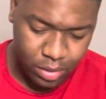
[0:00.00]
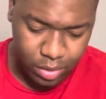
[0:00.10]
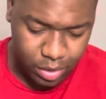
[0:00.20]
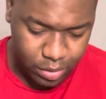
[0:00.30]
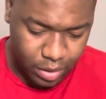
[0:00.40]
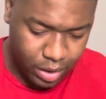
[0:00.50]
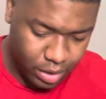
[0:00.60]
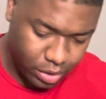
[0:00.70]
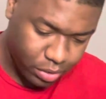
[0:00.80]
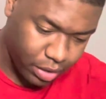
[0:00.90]

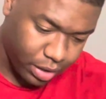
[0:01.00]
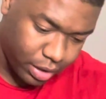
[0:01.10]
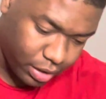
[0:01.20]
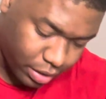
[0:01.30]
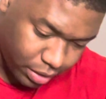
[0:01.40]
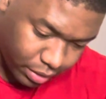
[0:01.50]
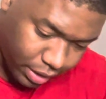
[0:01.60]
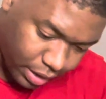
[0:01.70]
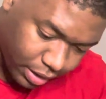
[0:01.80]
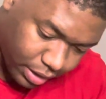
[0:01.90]
struggling to
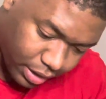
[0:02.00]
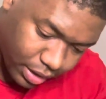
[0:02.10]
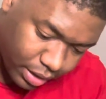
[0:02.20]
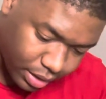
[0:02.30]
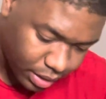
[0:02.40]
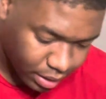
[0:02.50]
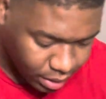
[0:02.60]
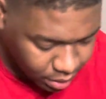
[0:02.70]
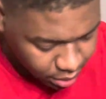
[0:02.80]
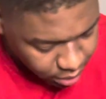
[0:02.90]
get this
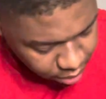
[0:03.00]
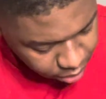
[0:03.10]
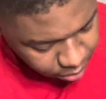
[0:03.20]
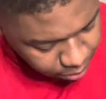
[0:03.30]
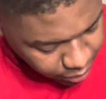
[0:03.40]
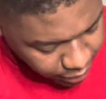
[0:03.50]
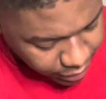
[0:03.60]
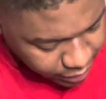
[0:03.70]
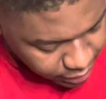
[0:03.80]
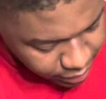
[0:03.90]

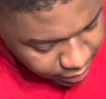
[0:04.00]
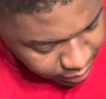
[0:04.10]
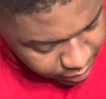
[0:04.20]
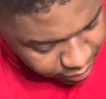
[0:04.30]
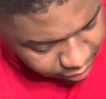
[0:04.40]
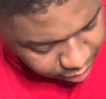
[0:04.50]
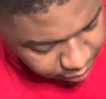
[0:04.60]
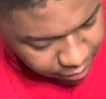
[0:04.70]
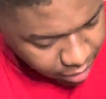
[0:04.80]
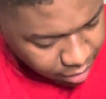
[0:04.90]
plastic and stuff
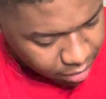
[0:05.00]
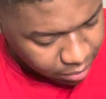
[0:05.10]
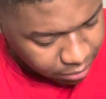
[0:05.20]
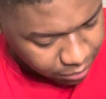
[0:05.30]
off